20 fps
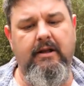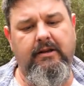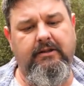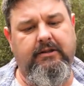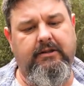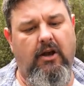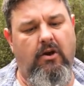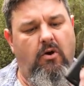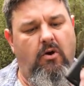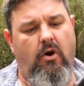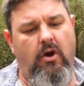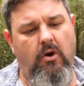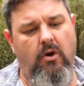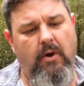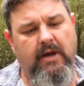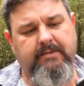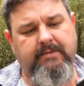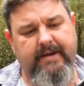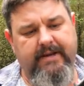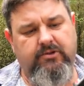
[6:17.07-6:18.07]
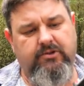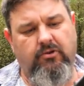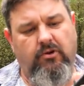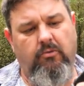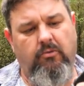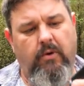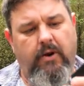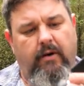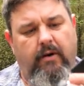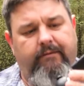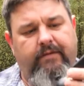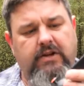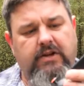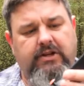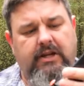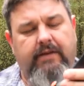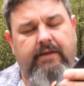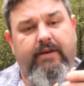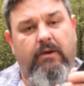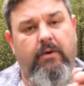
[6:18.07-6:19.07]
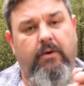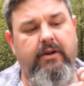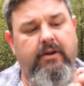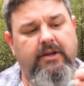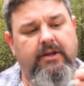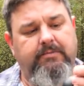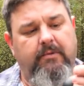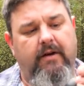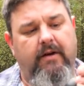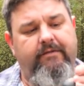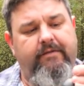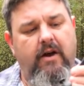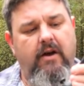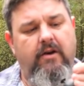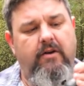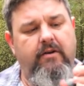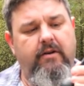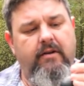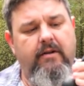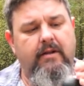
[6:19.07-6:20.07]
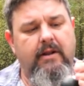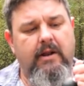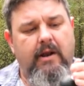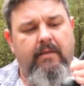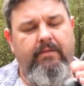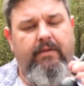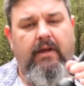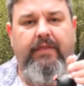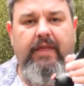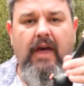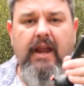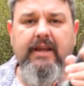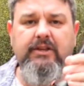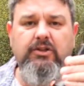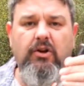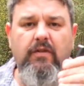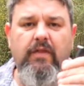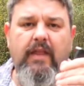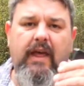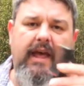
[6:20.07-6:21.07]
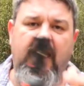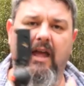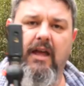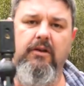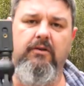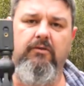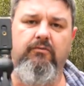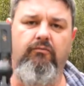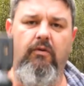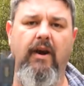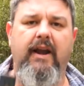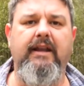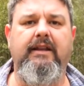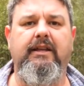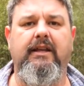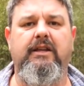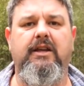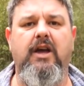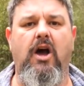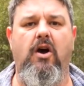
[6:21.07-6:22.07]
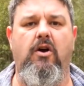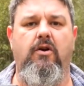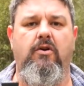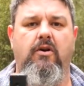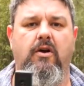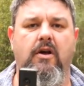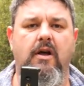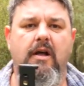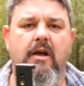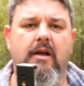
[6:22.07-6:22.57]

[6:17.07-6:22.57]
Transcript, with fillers: So I always make sure when I'm fishing, if I want to use my phone, that is on there, ready to go.